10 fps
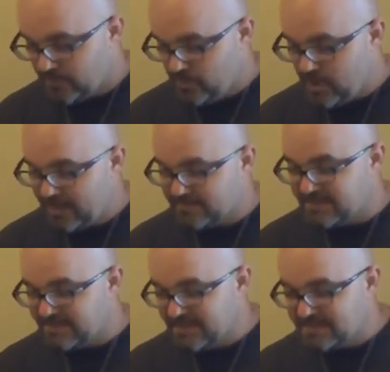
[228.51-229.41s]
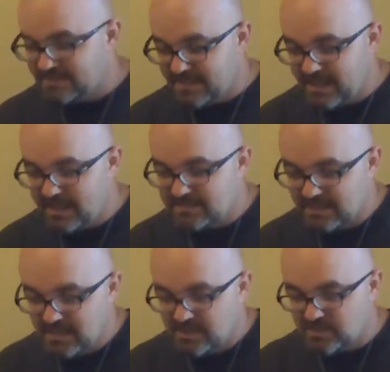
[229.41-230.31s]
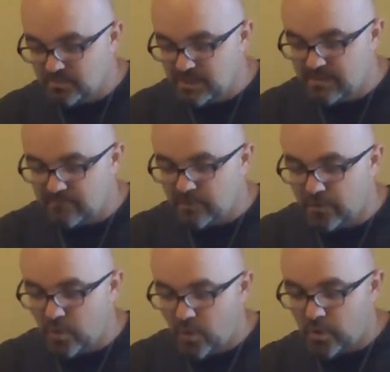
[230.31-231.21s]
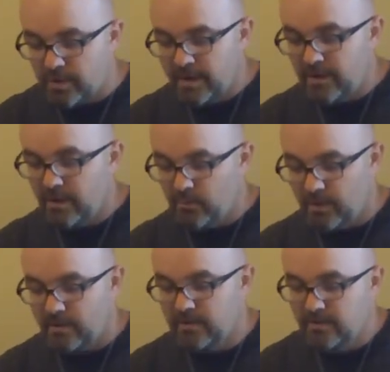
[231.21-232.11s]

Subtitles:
You have 6 days each week for your ordinary work.